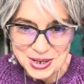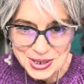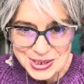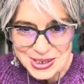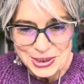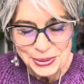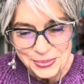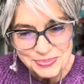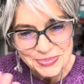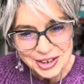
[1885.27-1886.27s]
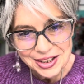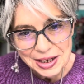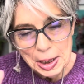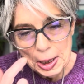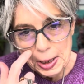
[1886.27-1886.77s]
So,
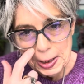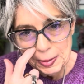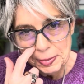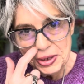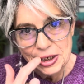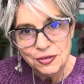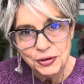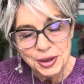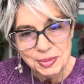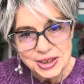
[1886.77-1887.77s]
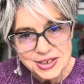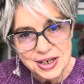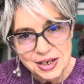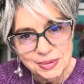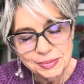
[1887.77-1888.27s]
thank you for coming
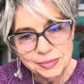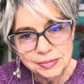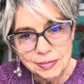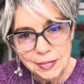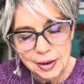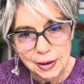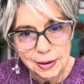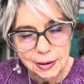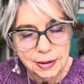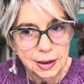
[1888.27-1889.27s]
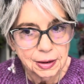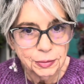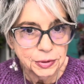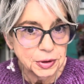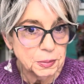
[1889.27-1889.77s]
today, and I
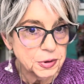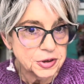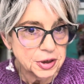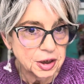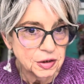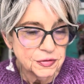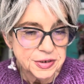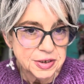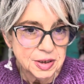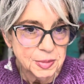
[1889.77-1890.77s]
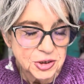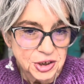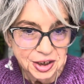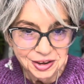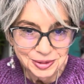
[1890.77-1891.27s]
really appreciate you visiting my
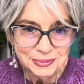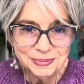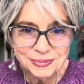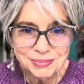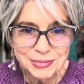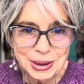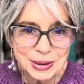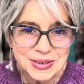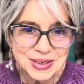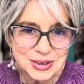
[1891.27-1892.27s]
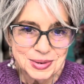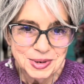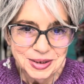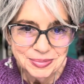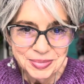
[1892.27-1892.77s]
channel and listening to
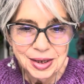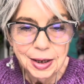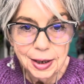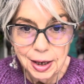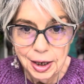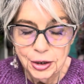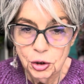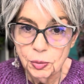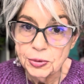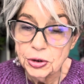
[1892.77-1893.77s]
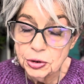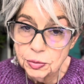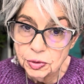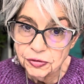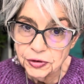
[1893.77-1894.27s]
me. I hope you
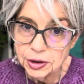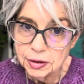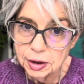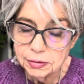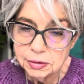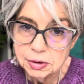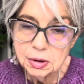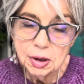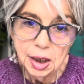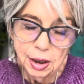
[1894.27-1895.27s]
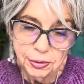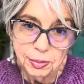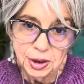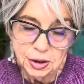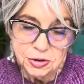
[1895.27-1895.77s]
will figure out how to
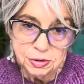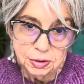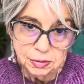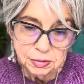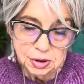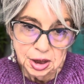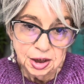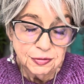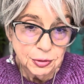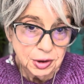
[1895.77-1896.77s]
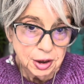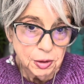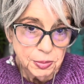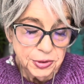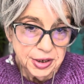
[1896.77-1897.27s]
make it your own, and if you need
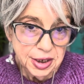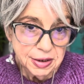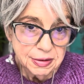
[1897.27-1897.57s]
help with that,